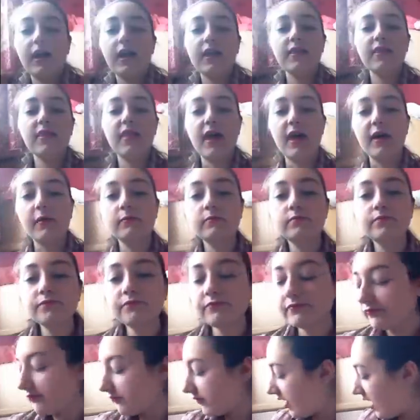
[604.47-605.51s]
And then
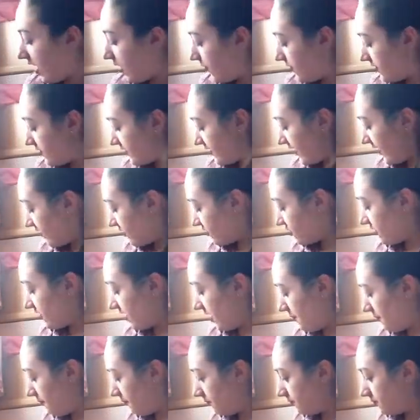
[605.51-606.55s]
I went to
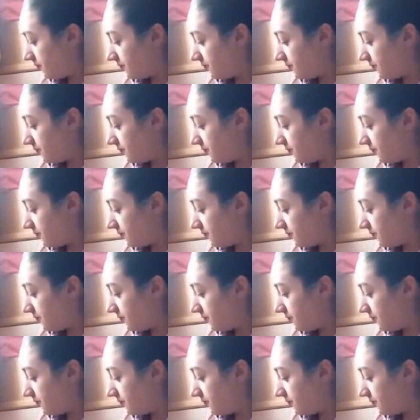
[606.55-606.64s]
H&M.